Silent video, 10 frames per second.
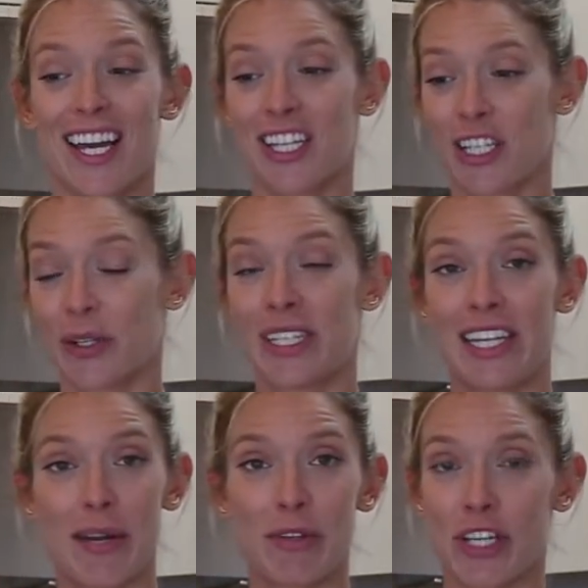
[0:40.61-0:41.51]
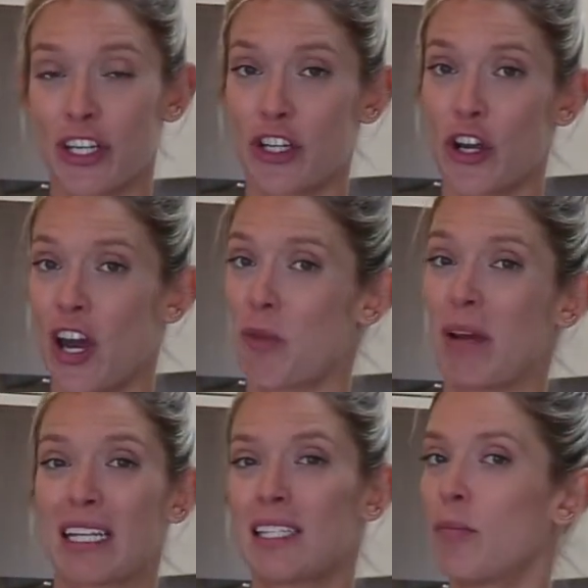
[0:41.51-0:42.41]
So today I'm just going to show you how to
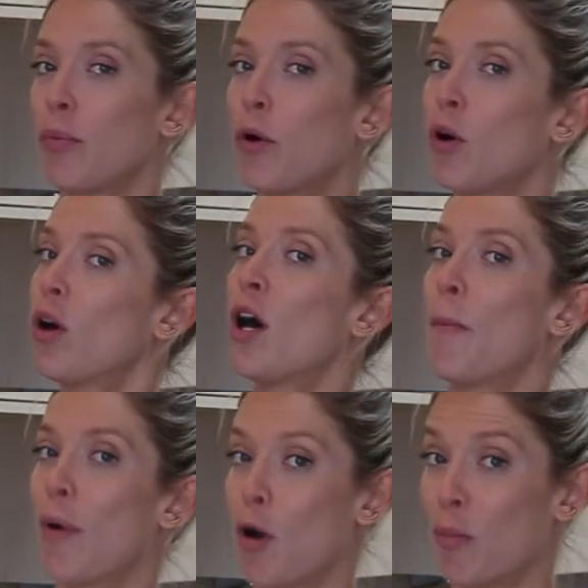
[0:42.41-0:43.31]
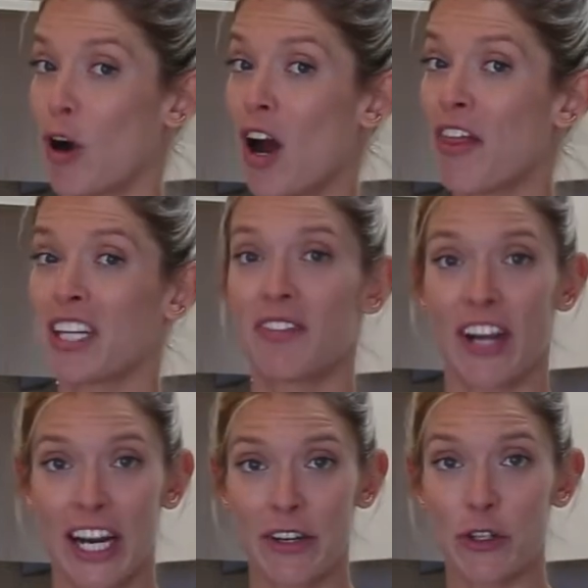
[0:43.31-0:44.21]
make a simple bone broth that's
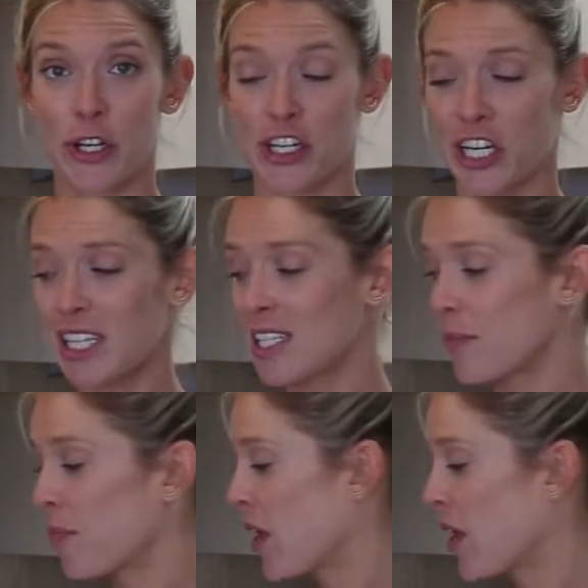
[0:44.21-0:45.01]
very nutritious.